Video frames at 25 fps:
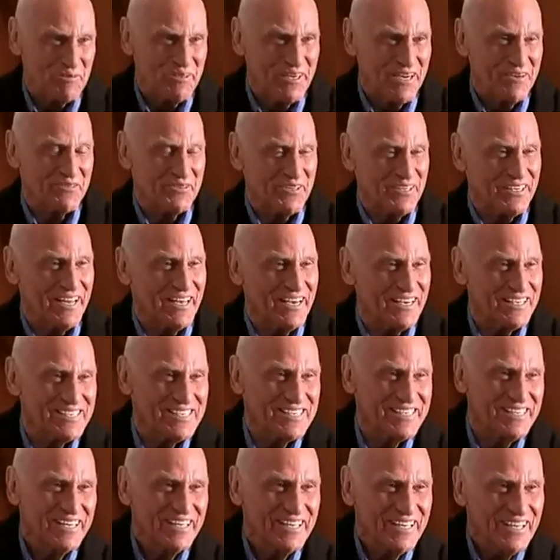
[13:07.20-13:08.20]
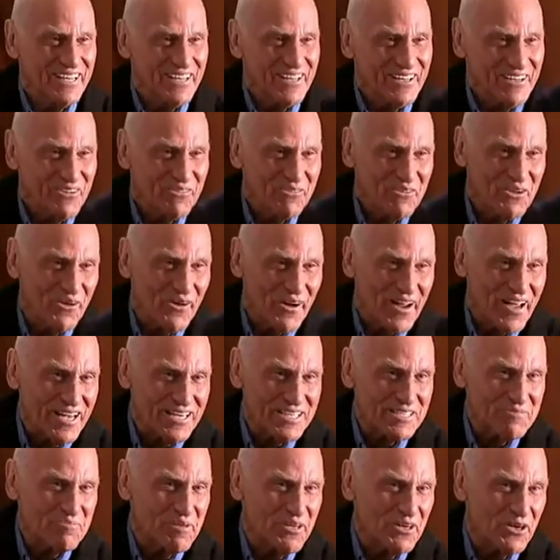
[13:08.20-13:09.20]
but nevertheless, you're
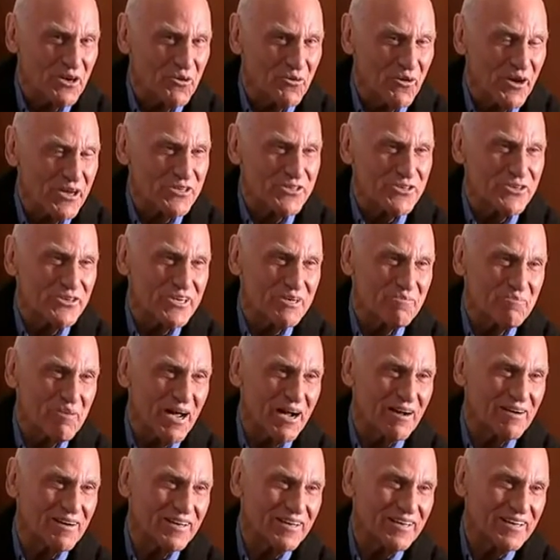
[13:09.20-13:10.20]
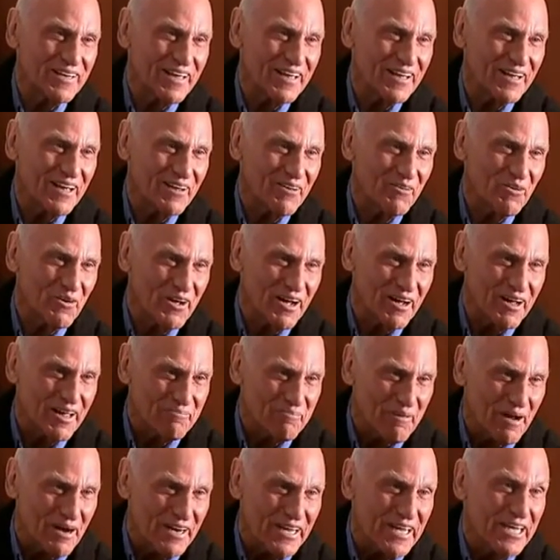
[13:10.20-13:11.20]
asking me a question about
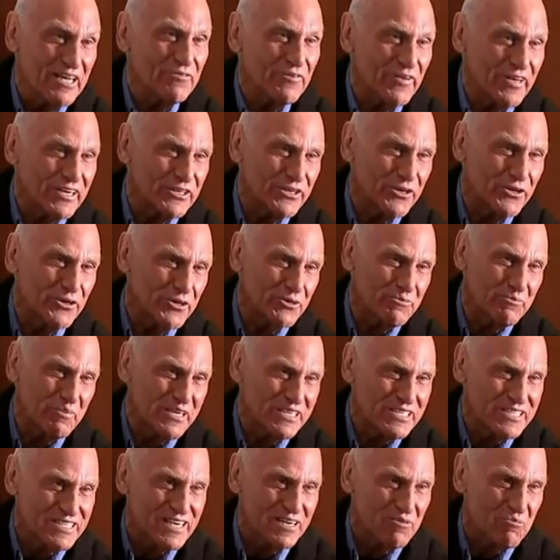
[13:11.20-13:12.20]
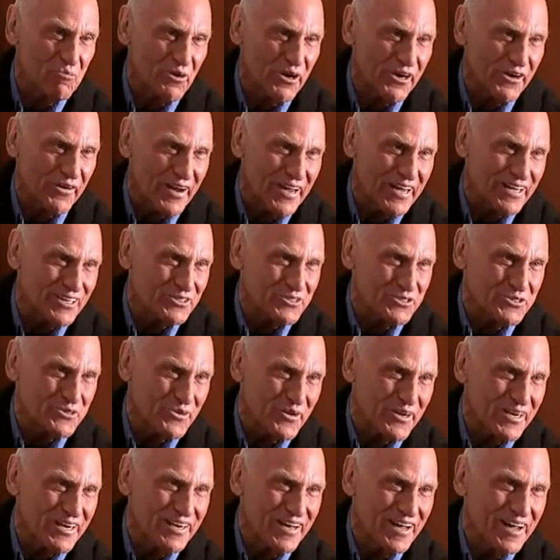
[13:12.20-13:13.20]
if it could be somewhere else,
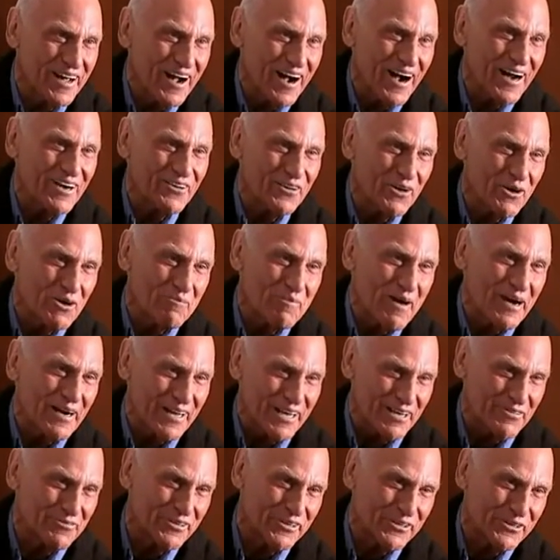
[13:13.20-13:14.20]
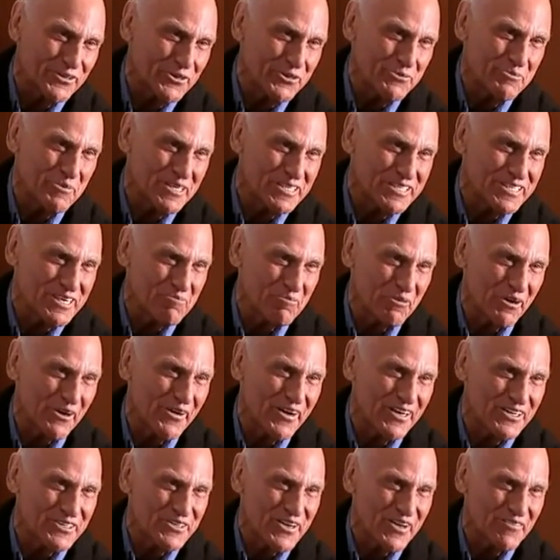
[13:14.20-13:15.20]
right? Yes. I don't know about if it could be somewhere
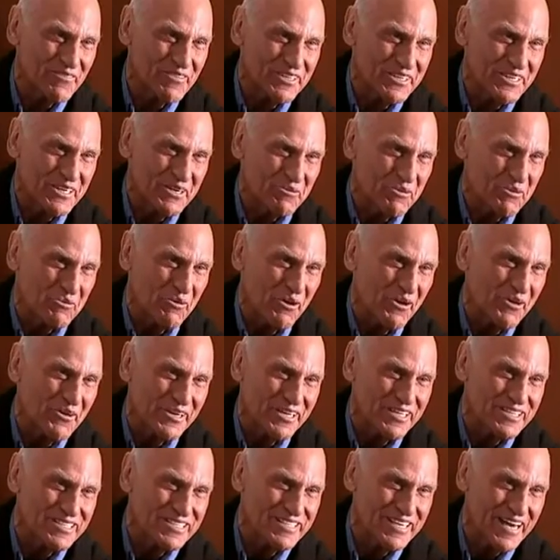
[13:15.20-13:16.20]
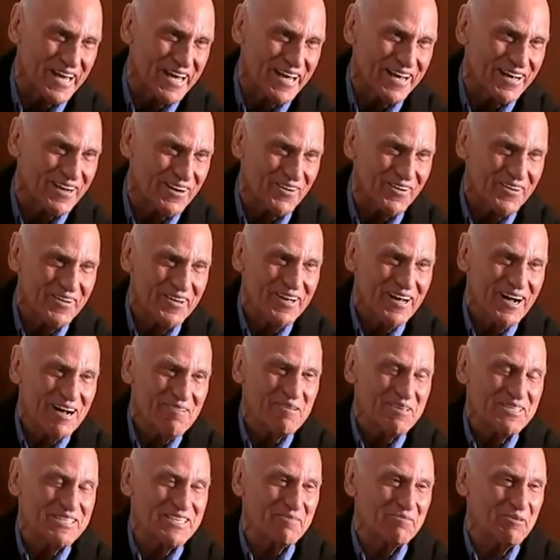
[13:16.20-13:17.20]
else. You have to deal with where it is now. I
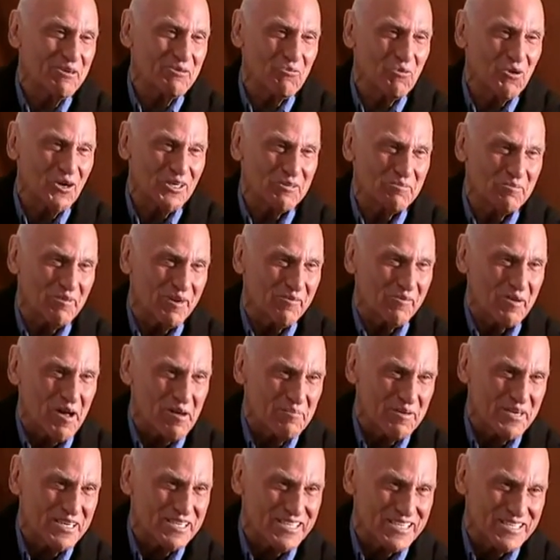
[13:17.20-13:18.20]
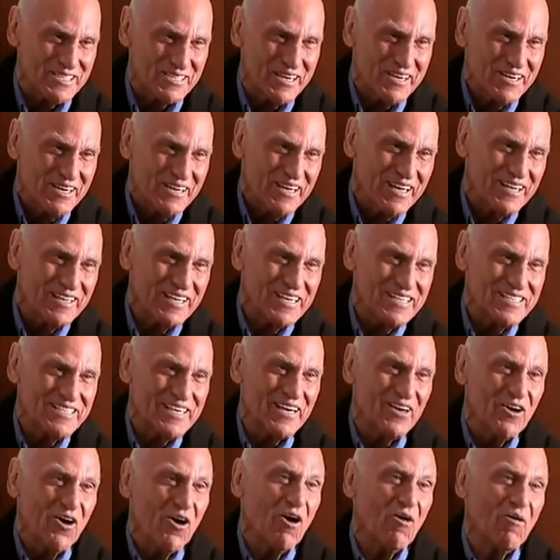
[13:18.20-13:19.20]
mean, someone walked in one of my pieces and they
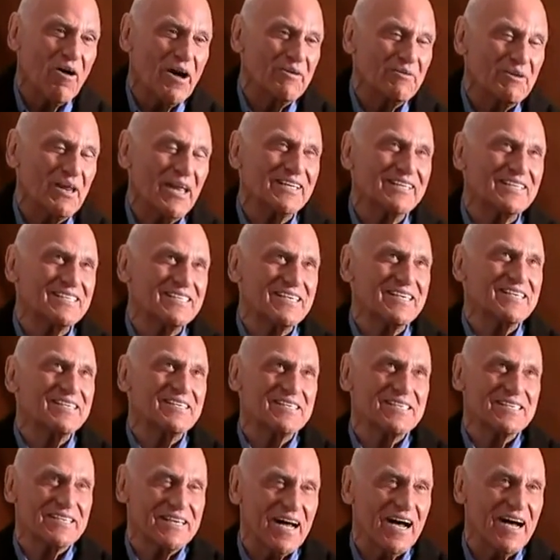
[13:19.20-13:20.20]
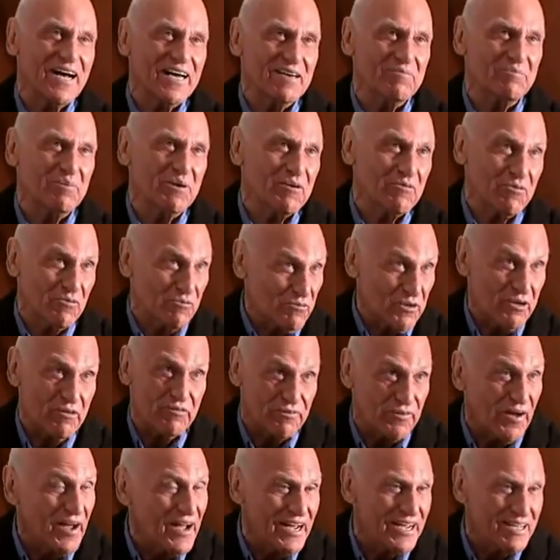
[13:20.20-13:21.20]
said, "Oh, I'd like to see the sky above." Well,
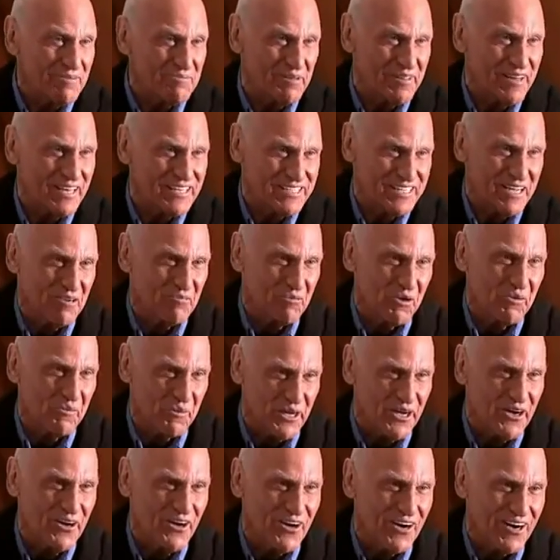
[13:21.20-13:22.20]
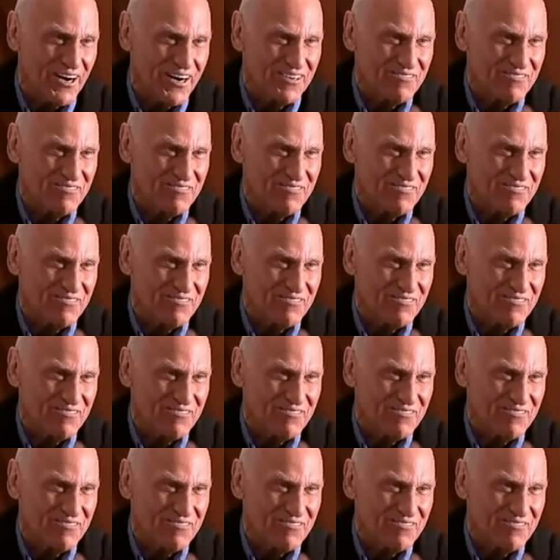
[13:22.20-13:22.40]
fine, but that's not where we are.